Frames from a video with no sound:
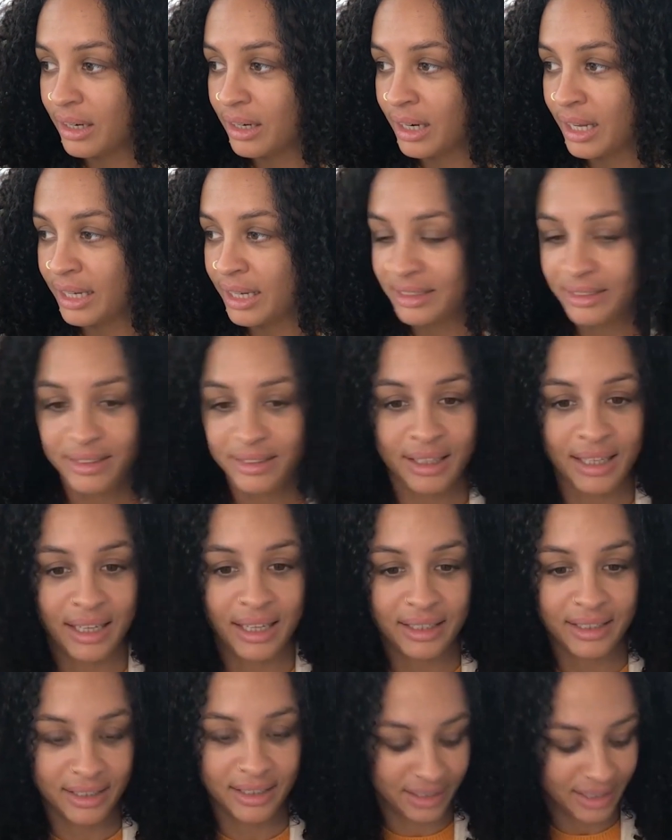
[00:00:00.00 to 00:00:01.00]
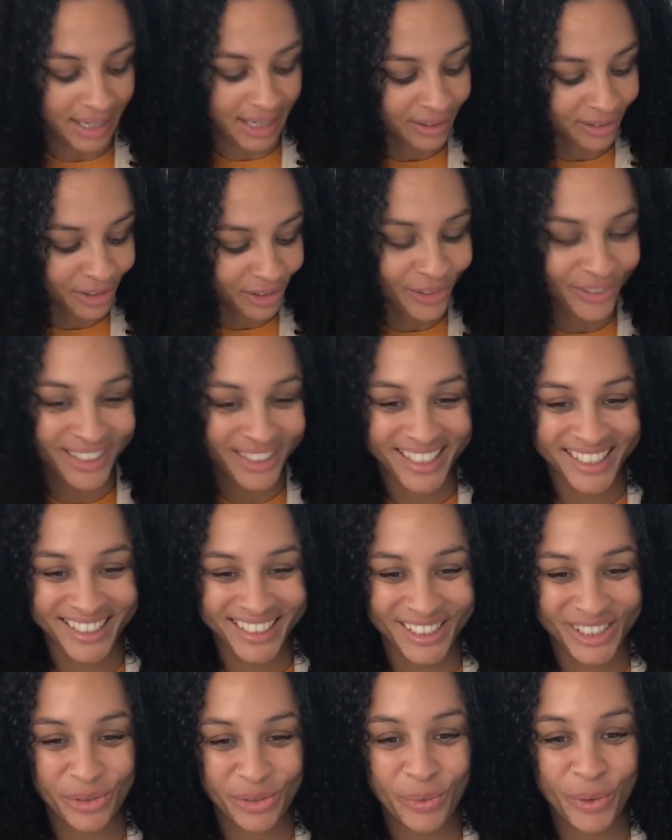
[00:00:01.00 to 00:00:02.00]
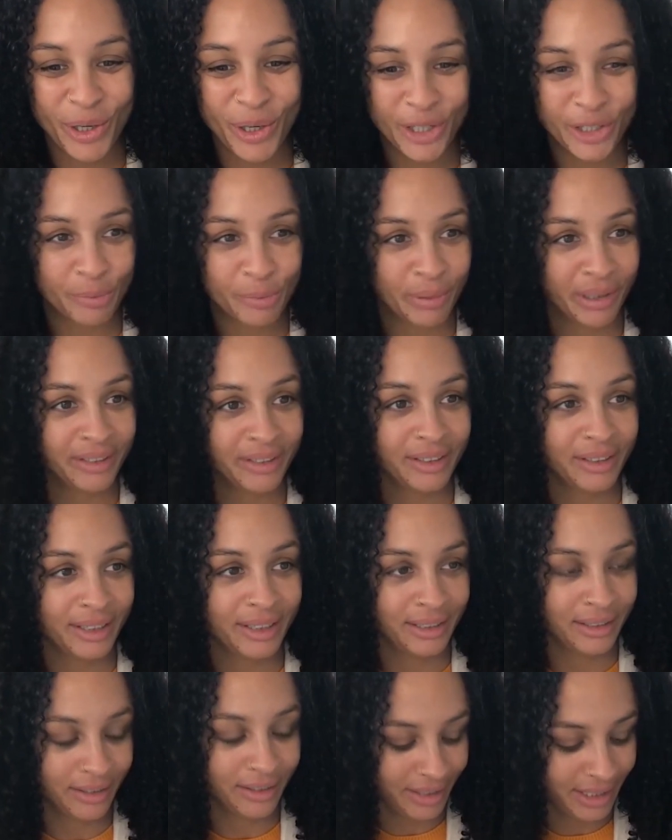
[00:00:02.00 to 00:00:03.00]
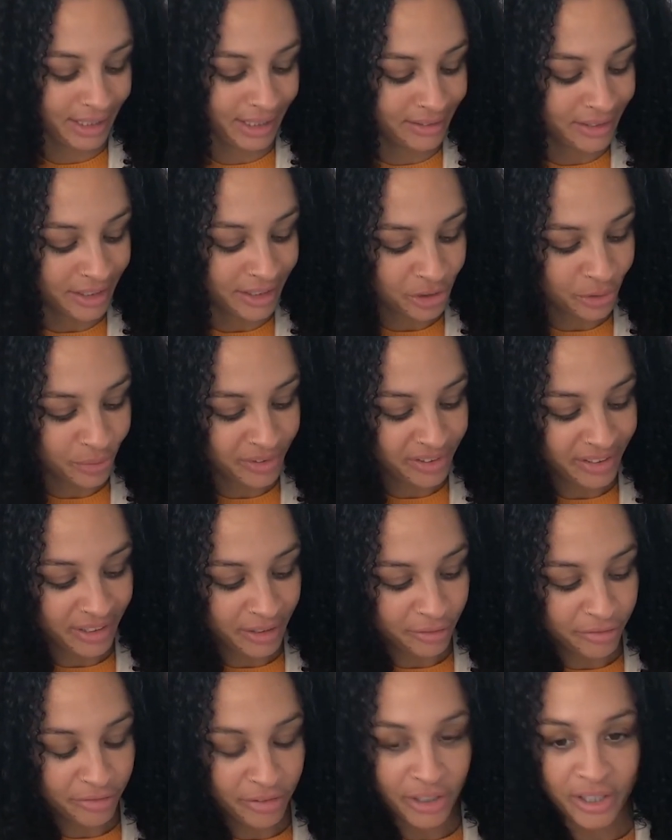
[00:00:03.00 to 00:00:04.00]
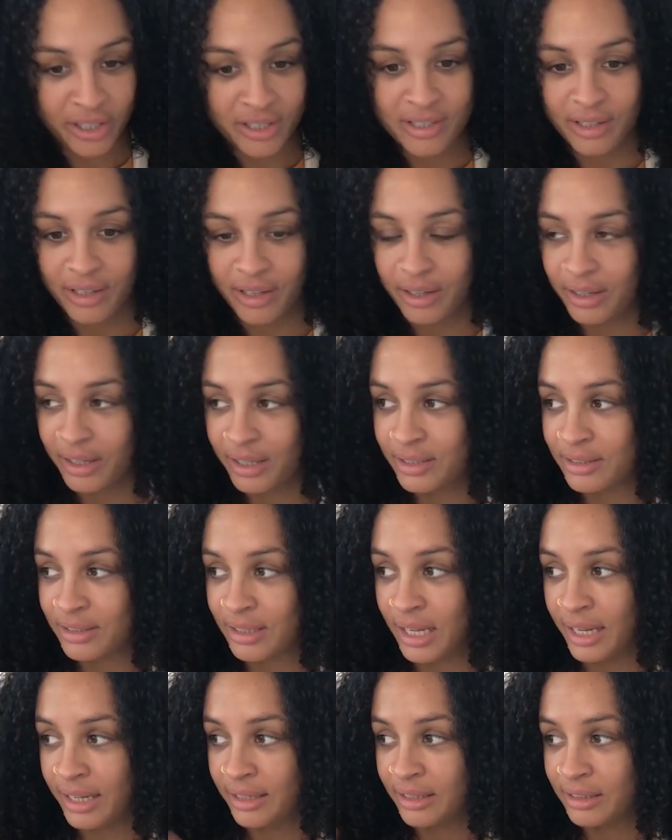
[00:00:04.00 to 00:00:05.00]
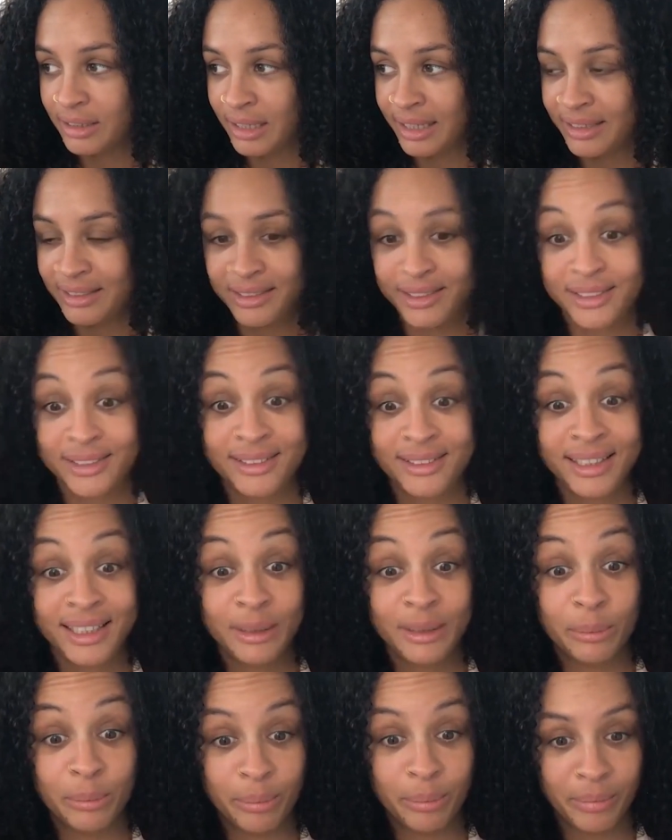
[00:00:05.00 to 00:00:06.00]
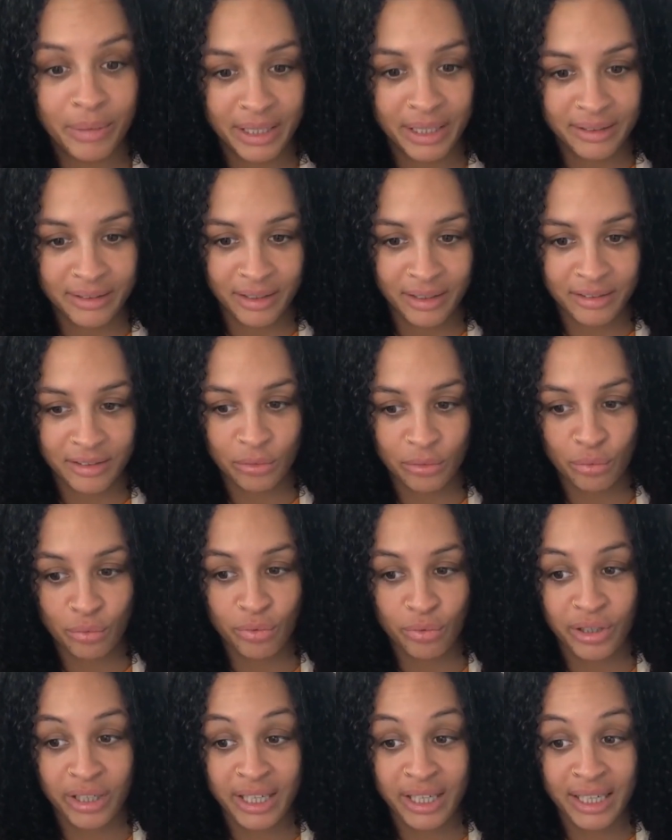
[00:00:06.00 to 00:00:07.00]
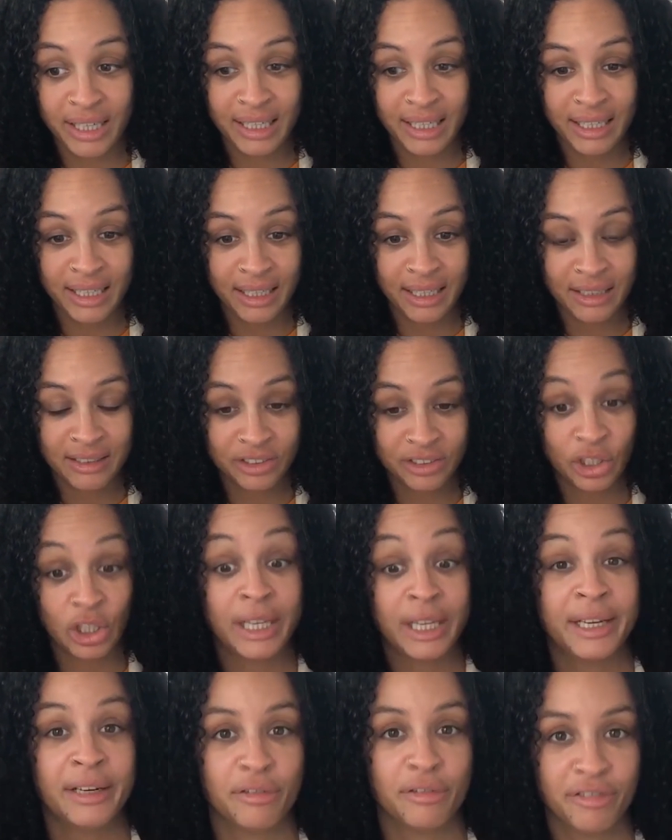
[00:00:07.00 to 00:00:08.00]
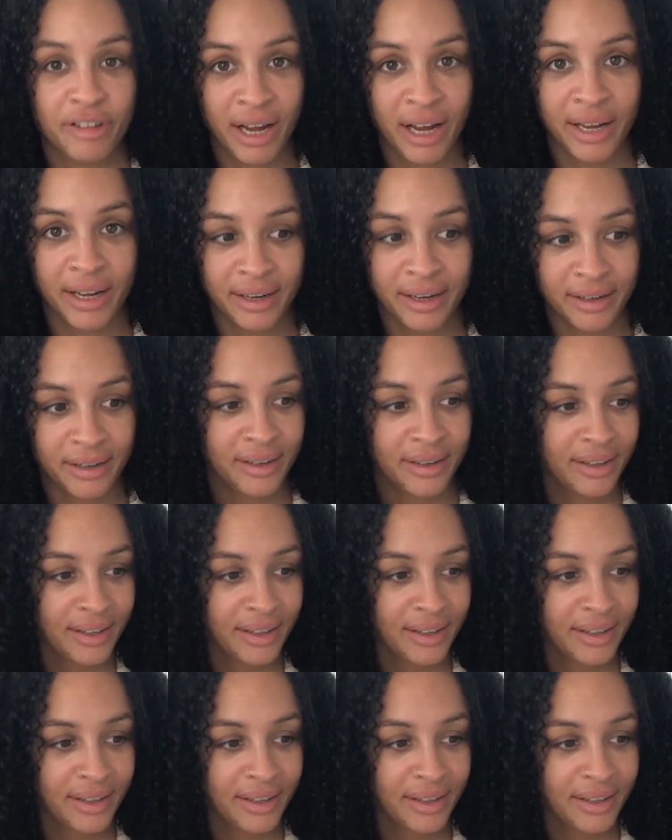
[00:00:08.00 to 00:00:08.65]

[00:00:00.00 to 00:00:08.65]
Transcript: don't know the English word, but in Dutch we say vluchtig. It's like steam. It doesn't really solidify.